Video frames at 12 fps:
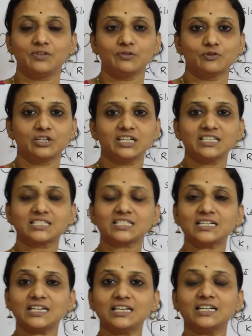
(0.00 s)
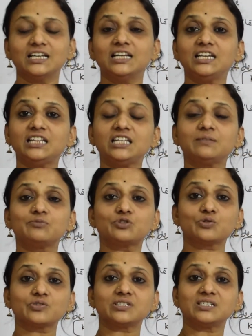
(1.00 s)
We have already studied lithium
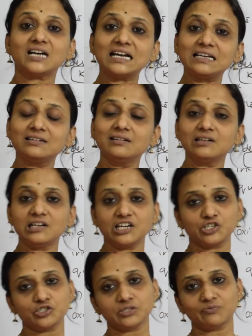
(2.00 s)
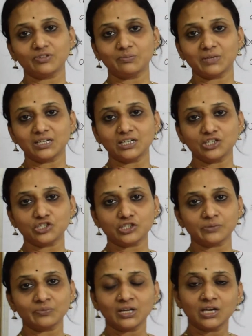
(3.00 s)
shows diagonal relationship with magnesium.